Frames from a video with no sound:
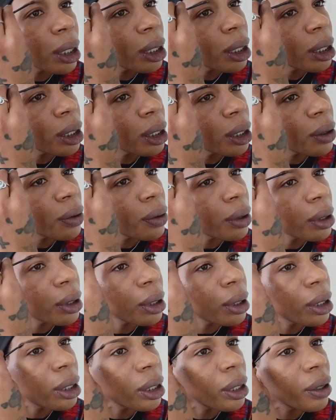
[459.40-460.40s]
And
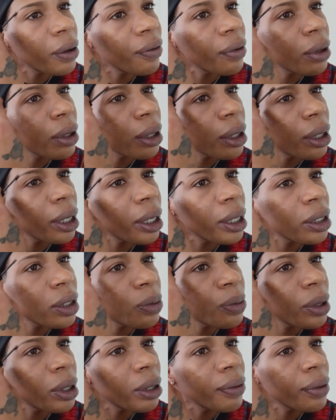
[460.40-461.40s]
give a
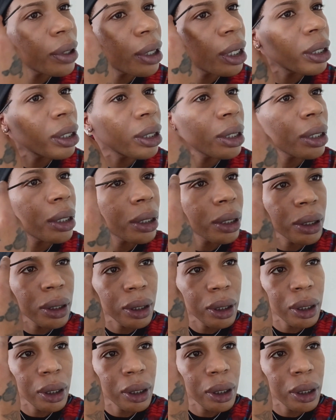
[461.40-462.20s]
nice bit of color.